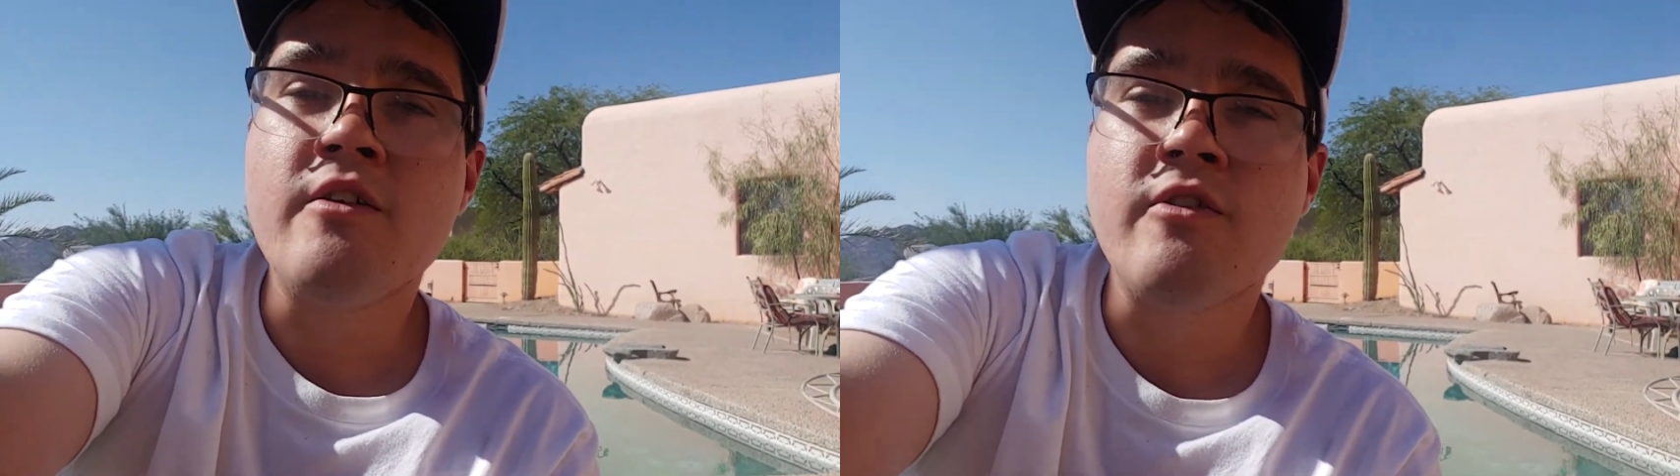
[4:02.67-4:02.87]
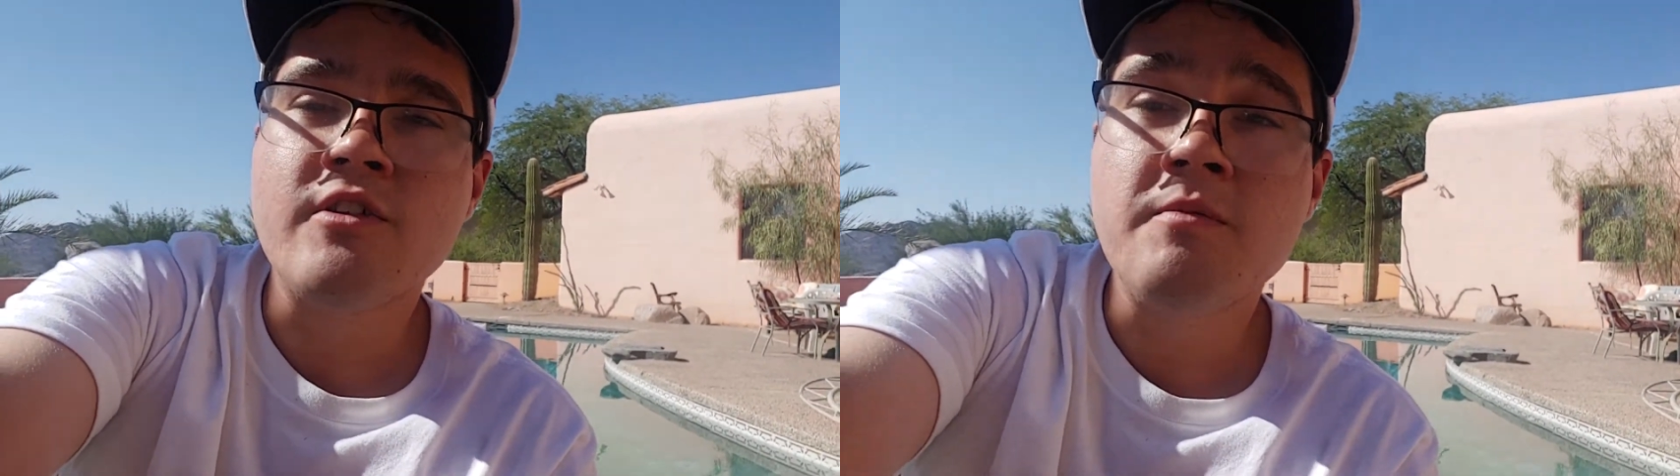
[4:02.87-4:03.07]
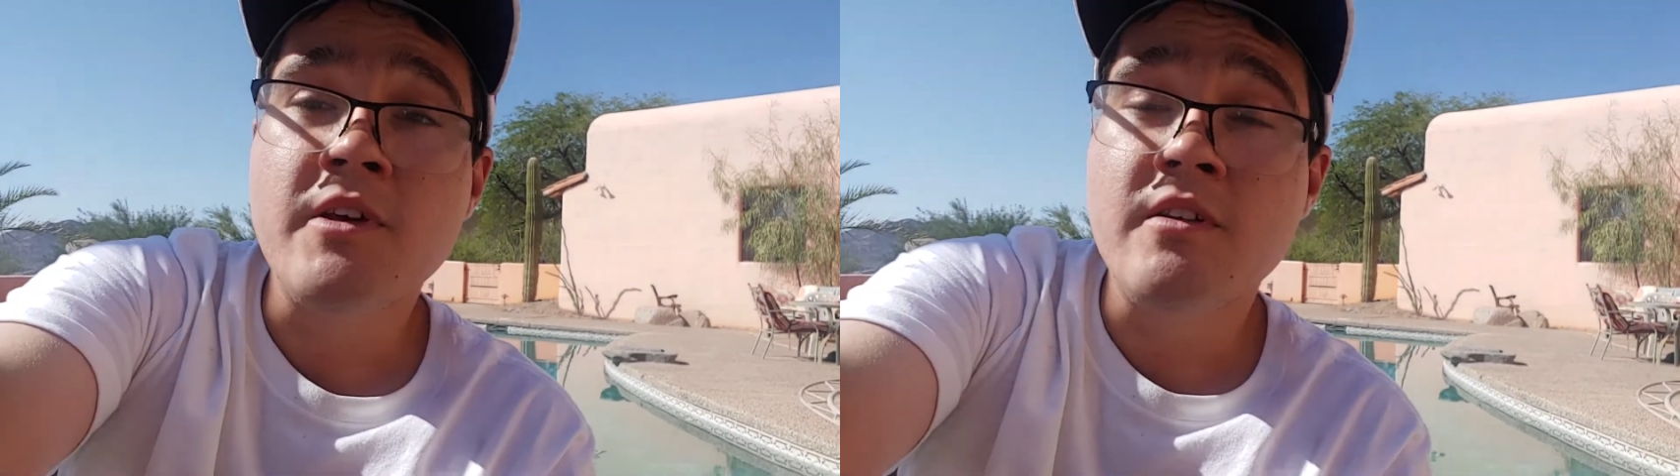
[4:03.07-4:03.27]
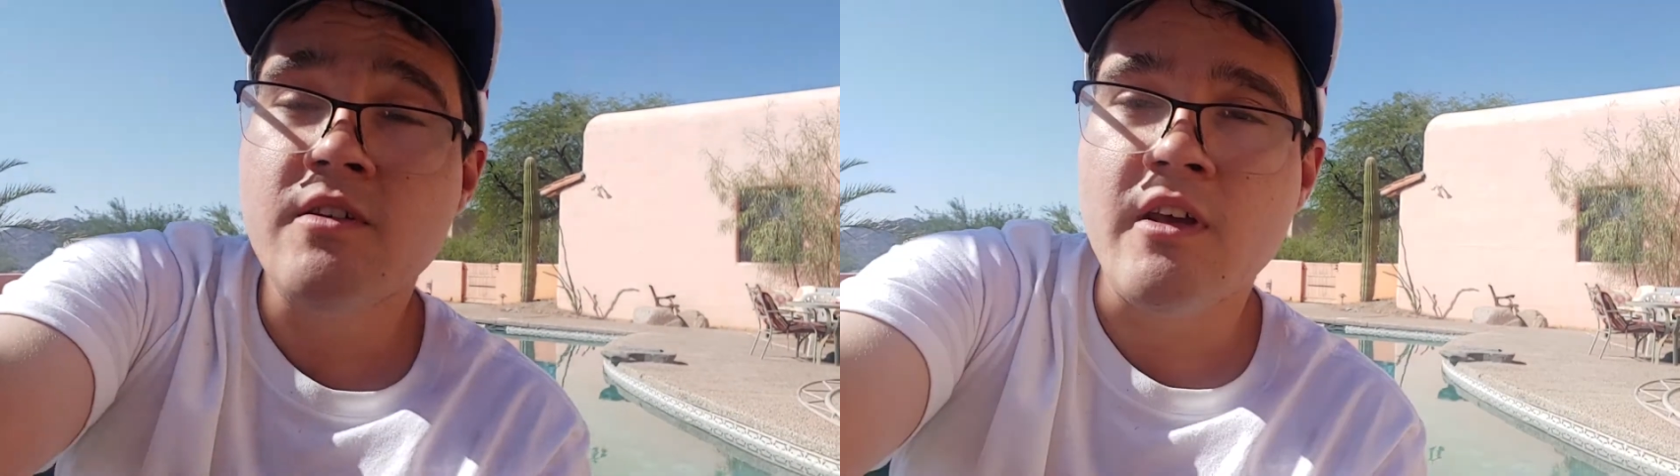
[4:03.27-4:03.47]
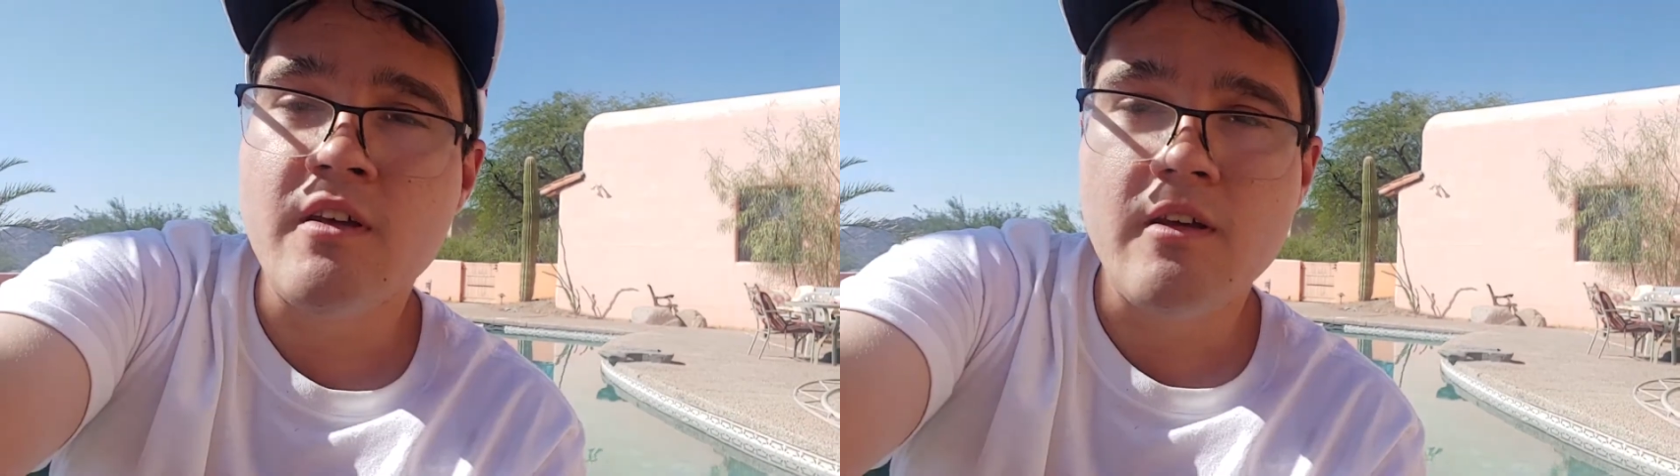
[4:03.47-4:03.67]
Trust me, it's
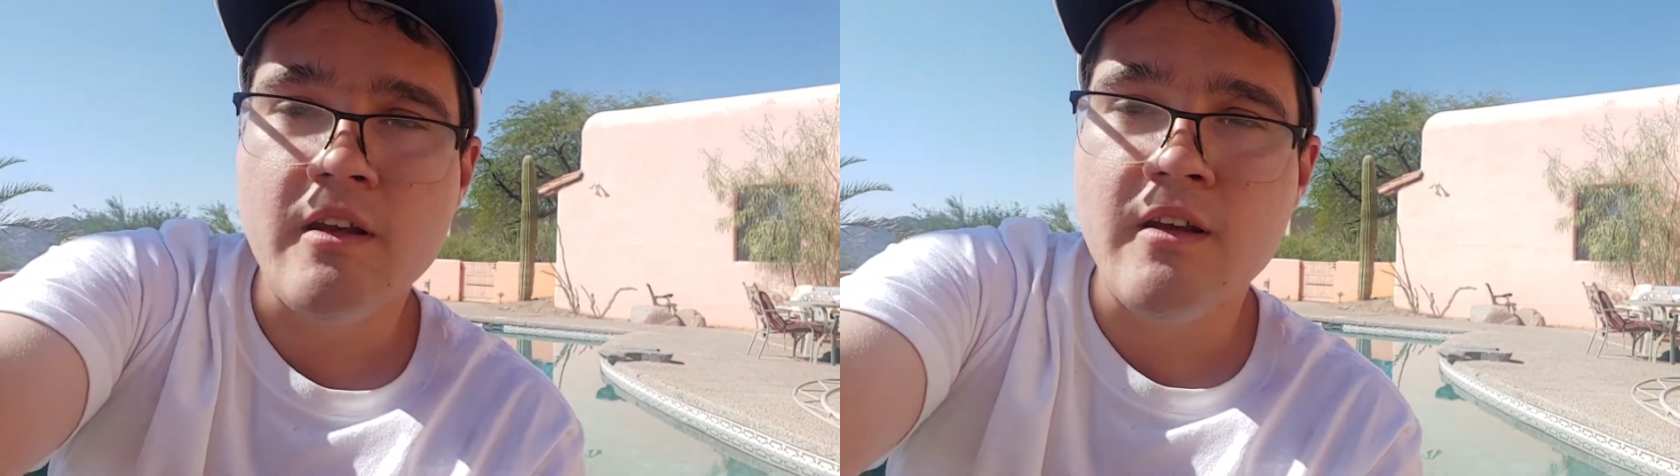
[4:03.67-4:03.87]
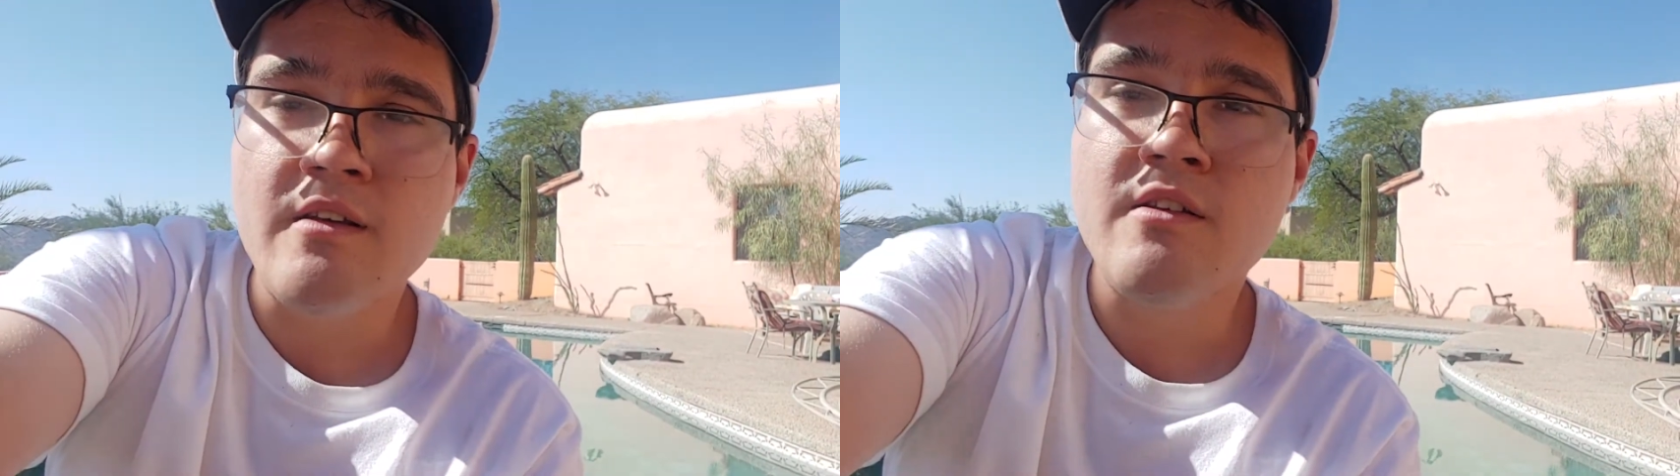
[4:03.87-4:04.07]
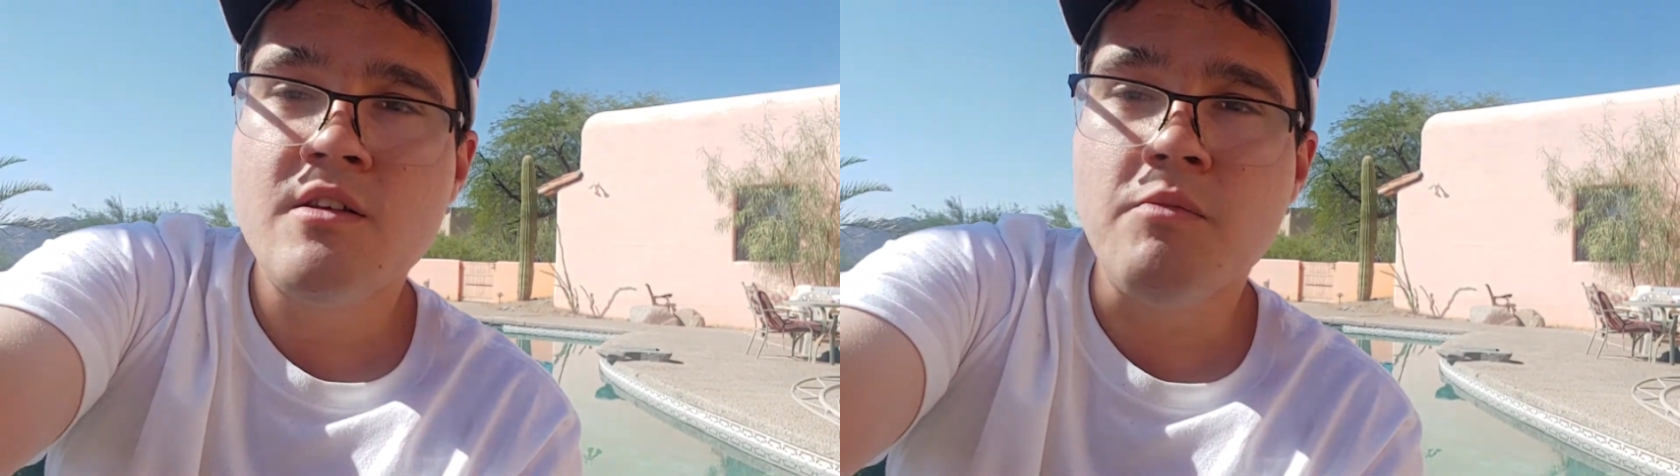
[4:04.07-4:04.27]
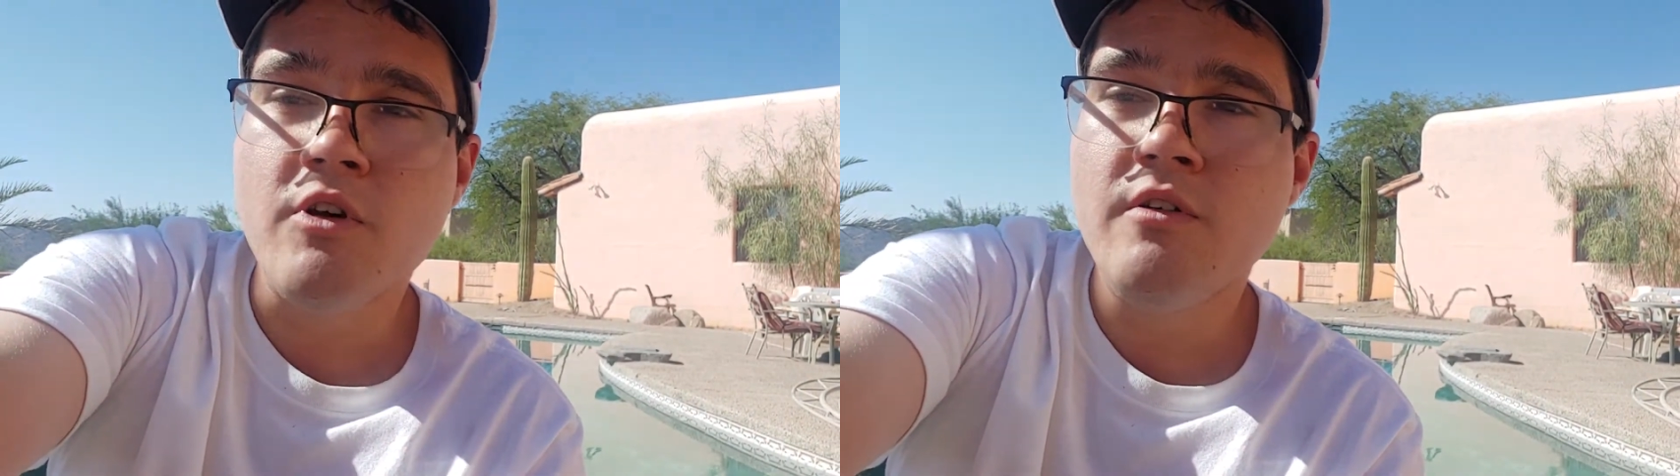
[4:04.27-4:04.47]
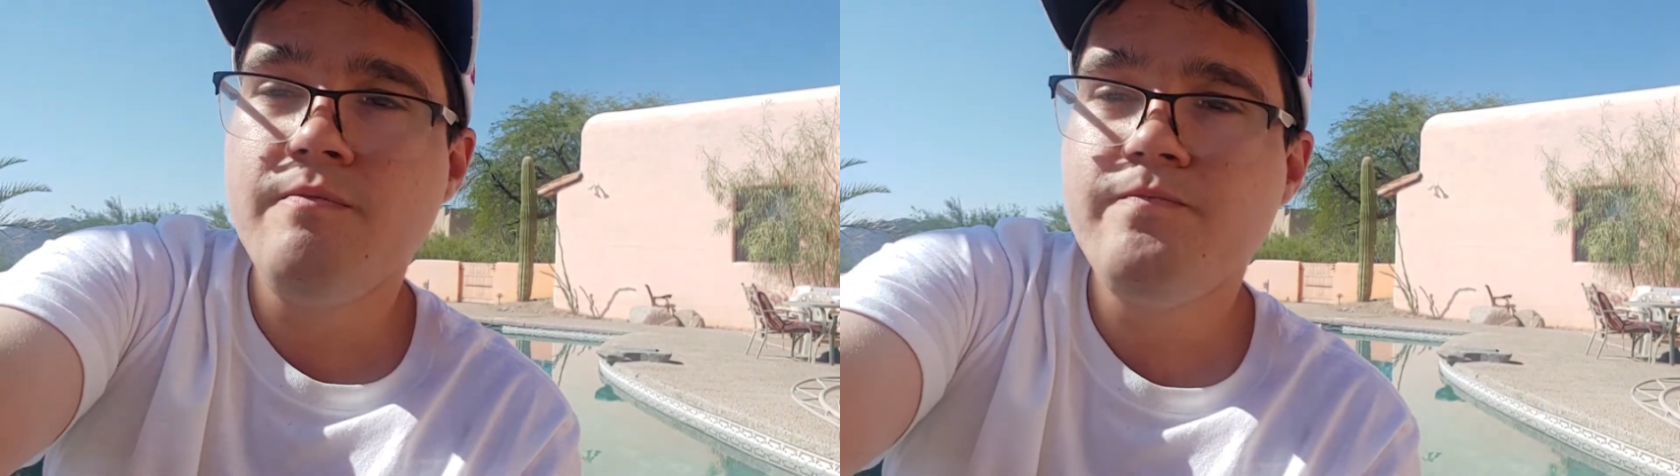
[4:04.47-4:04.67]
like, it is, but,